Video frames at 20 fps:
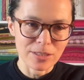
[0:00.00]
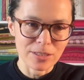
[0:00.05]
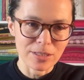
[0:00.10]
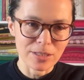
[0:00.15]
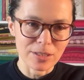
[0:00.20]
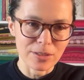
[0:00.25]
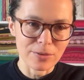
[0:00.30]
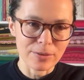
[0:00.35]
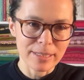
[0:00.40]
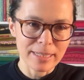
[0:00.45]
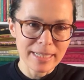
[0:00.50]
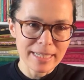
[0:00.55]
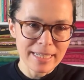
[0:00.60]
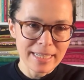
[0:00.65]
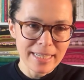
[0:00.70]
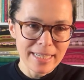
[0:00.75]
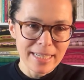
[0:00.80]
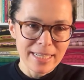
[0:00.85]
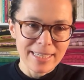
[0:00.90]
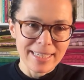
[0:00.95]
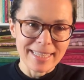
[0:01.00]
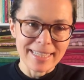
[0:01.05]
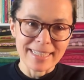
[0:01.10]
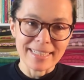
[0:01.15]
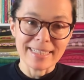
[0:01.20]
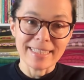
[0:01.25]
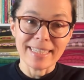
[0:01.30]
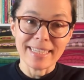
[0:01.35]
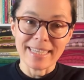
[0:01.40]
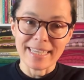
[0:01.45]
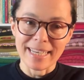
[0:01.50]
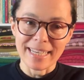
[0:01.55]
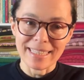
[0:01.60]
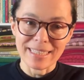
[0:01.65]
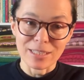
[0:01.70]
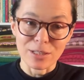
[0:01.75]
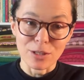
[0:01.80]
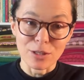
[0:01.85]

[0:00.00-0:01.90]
So you can see, yes,